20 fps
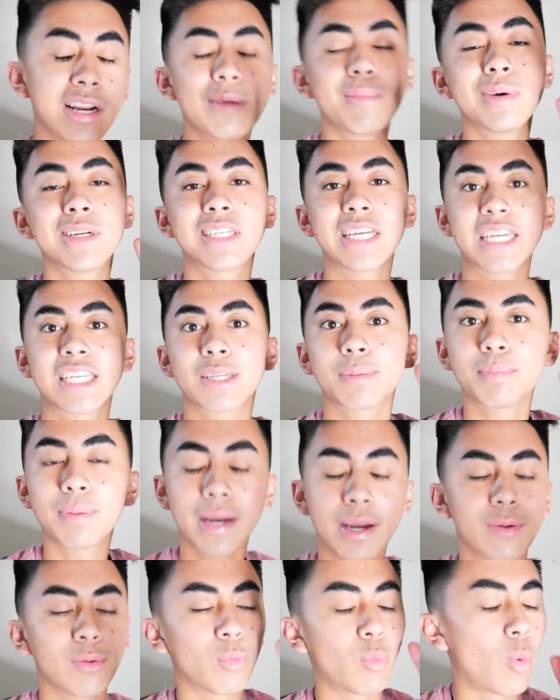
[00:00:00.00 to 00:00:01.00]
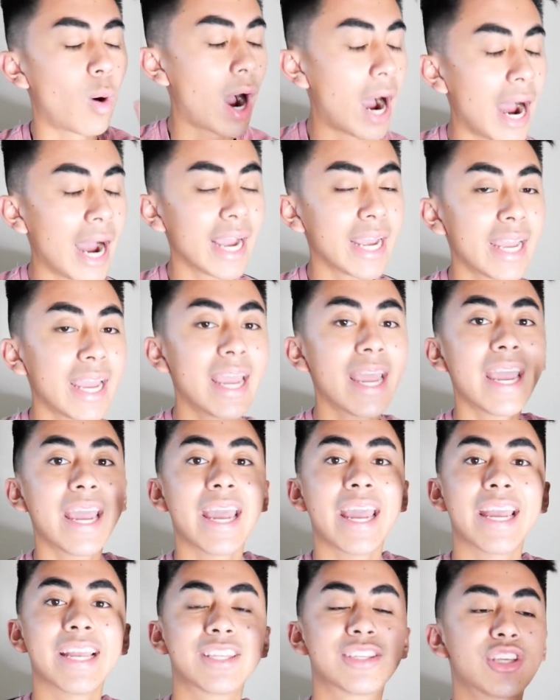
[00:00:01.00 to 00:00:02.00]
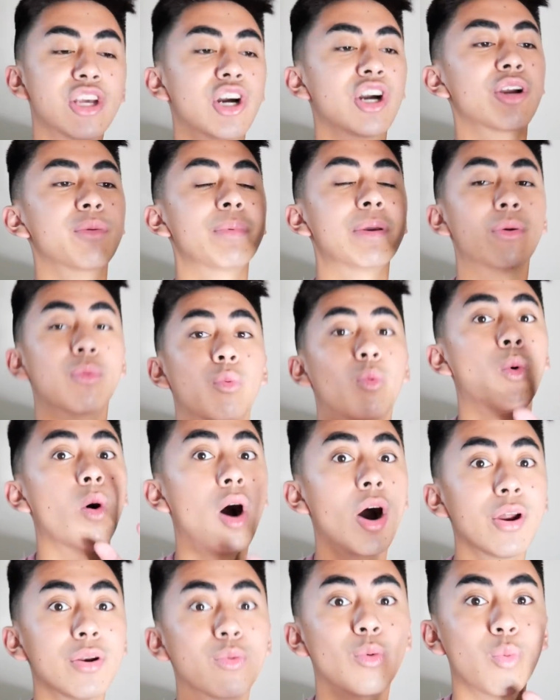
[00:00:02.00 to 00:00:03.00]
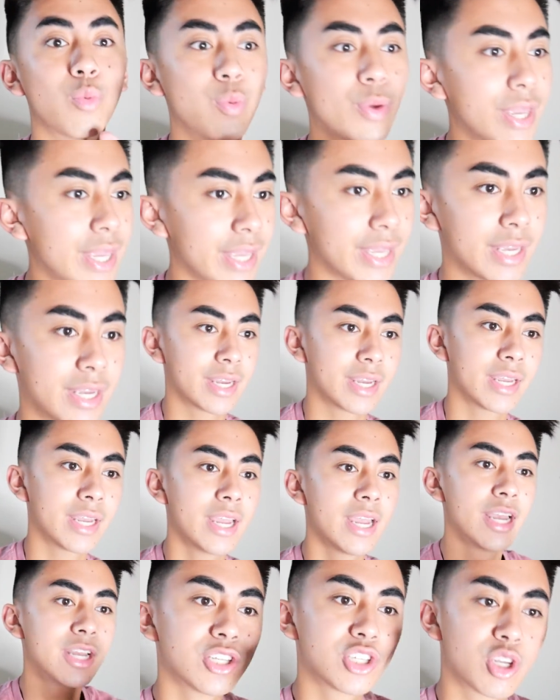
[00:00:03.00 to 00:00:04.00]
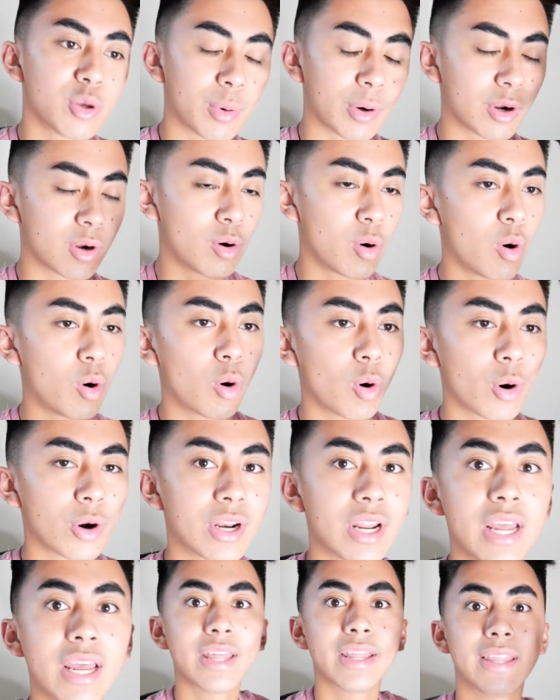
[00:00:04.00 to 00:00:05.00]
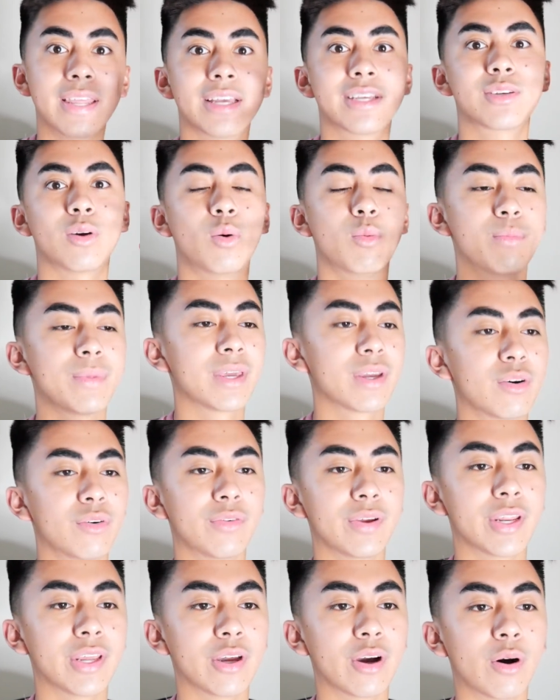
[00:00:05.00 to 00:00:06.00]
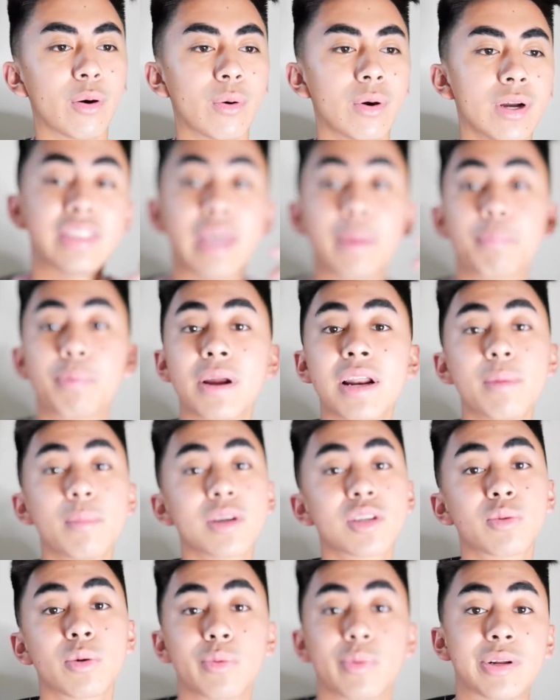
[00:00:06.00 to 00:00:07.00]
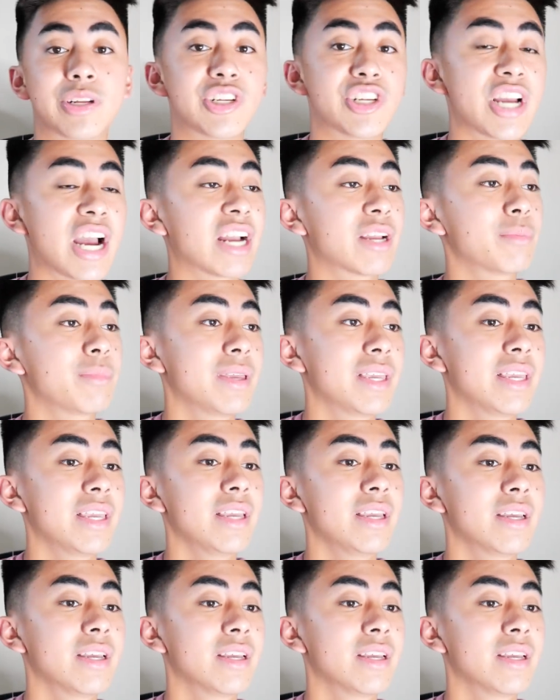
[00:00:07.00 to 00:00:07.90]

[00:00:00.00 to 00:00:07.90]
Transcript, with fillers: much explain why it took me one week to record this Omegle video. They pretty much would reject me,